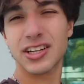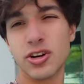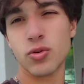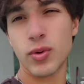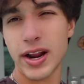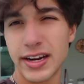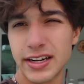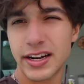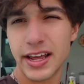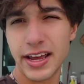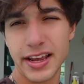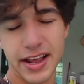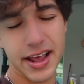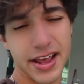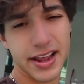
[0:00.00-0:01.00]
gonna rain
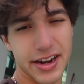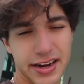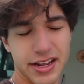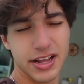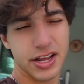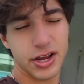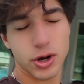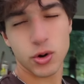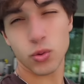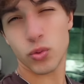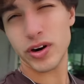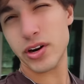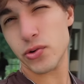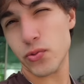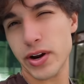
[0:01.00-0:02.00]
today, and
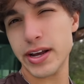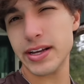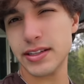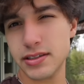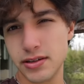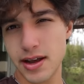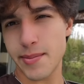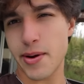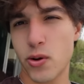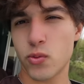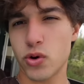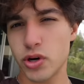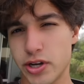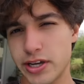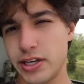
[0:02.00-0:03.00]
when it rains at my
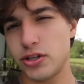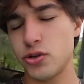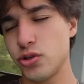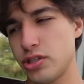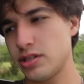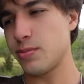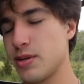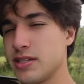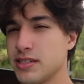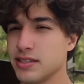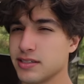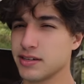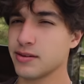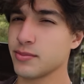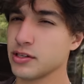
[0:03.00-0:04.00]
work, it usually means
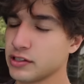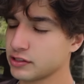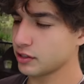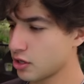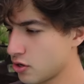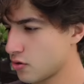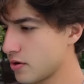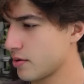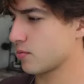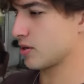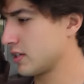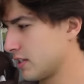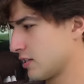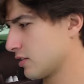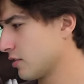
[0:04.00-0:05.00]
it's gonna be slow. And
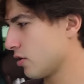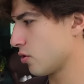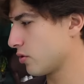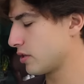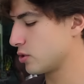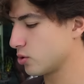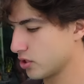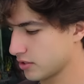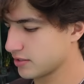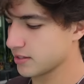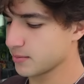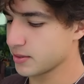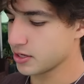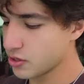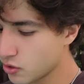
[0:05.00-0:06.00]
when it's slow, they usually
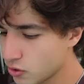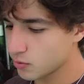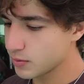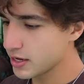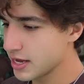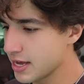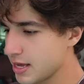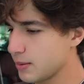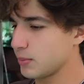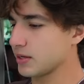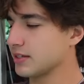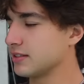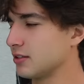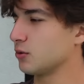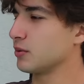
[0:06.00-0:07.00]
send me home
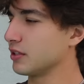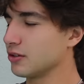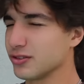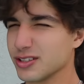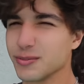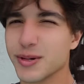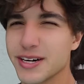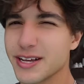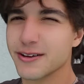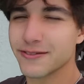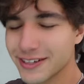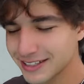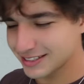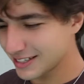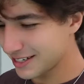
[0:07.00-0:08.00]
because they'll be losing money if
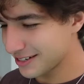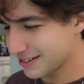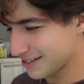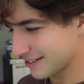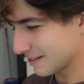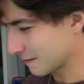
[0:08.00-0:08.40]
I stay there.